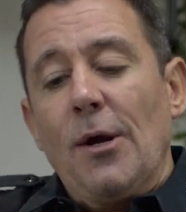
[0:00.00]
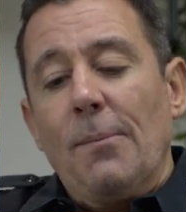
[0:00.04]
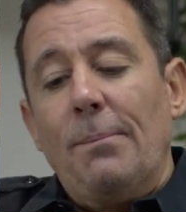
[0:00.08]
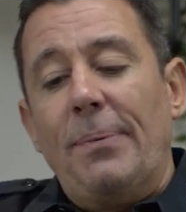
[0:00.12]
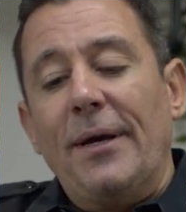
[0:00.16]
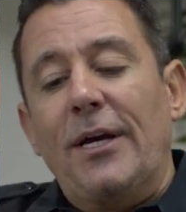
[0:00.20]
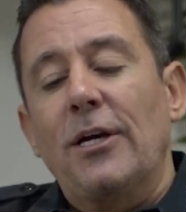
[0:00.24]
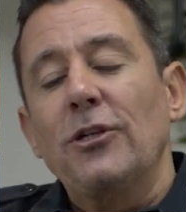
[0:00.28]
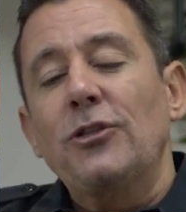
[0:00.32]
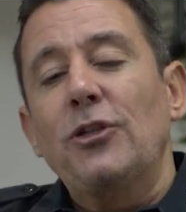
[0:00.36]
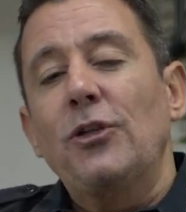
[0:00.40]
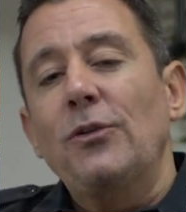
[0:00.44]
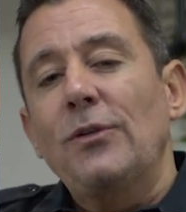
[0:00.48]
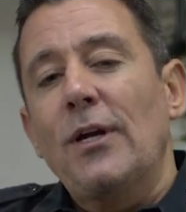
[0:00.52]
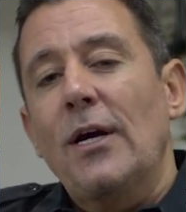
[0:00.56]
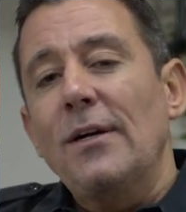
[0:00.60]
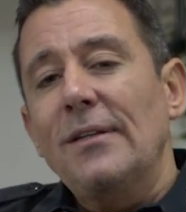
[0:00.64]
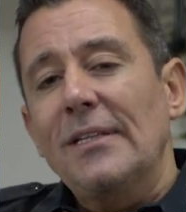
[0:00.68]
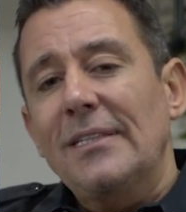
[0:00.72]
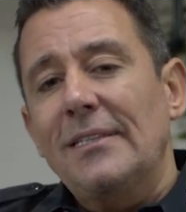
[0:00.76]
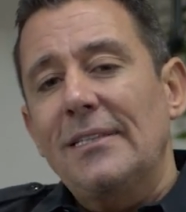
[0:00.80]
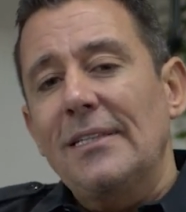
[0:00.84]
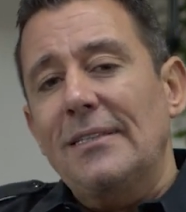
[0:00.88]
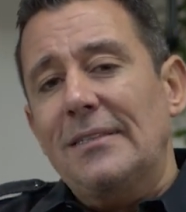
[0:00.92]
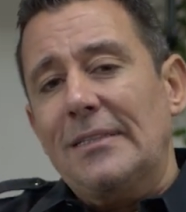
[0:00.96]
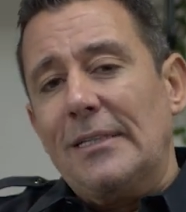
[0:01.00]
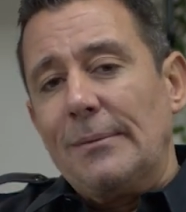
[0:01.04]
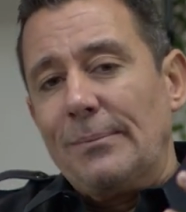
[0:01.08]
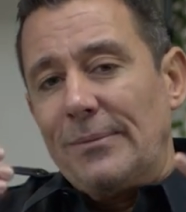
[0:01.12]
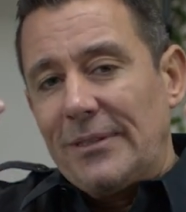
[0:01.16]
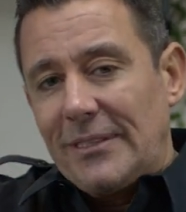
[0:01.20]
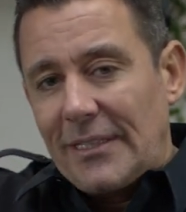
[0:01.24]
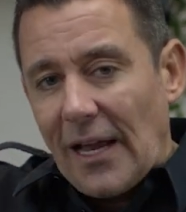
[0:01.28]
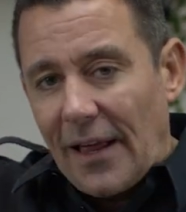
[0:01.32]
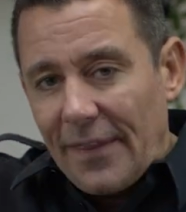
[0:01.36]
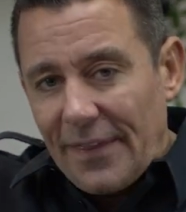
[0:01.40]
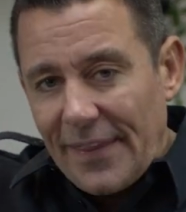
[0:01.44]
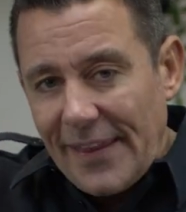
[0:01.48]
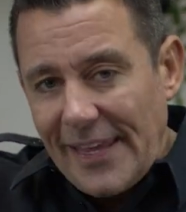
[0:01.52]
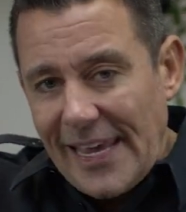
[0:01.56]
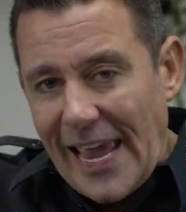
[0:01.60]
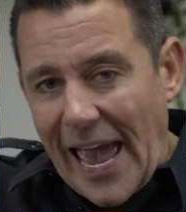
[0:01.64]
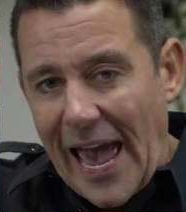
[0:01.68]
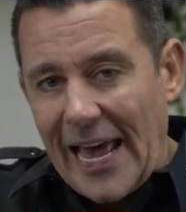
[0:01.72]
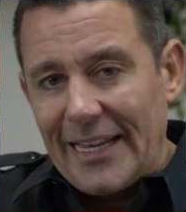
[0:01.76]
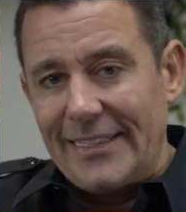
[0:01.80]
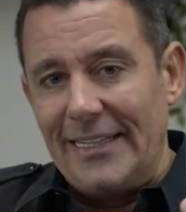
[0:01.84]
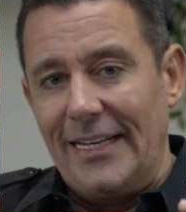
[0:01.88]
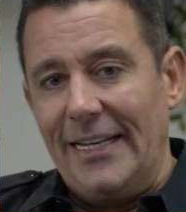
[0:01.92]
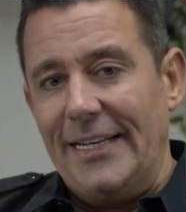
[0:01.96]
Because you know the system's done the
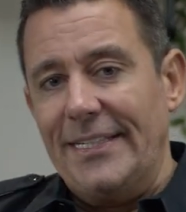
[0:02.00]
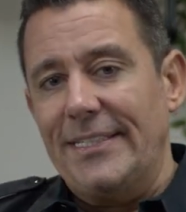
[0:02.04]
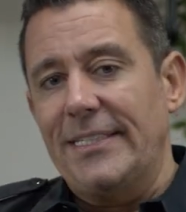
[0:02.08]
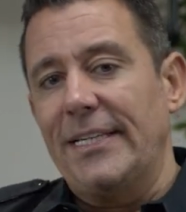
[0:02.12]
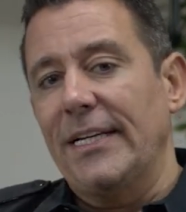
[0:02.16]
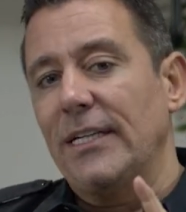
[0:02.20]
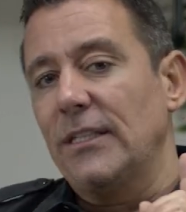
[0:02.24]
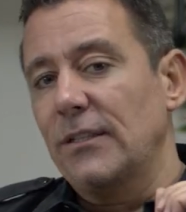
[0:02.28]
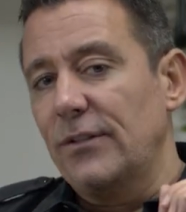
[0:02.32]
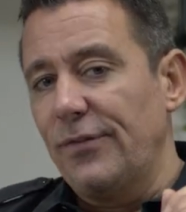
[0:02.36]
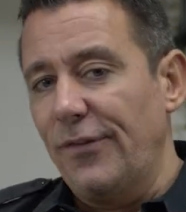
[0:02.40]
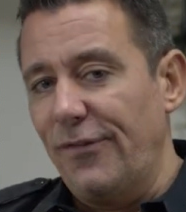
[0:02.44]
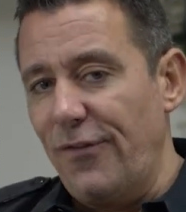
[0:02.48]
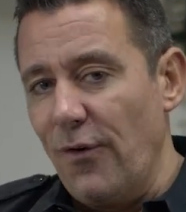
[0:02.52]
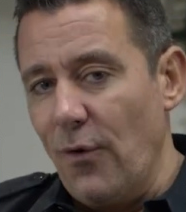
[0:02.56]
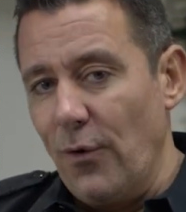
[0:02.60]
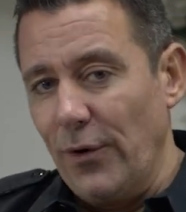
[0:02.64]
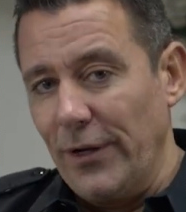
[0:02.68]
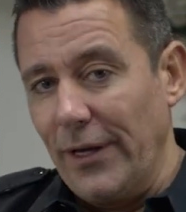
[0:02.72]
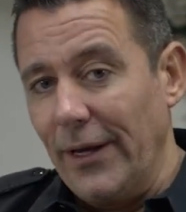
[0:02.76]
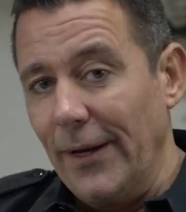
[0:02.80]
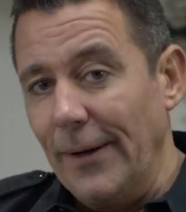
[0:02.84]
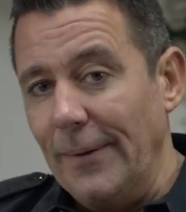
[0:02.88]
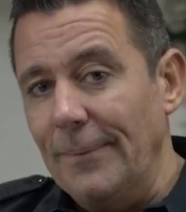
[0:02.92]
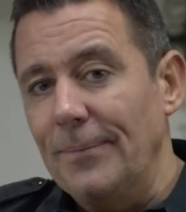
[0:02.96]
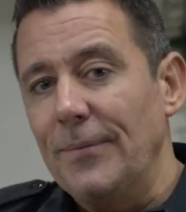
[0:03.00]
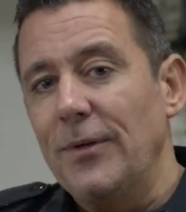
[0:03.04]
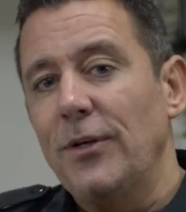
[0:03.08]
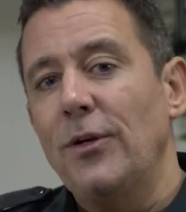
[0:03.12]
analytics for you.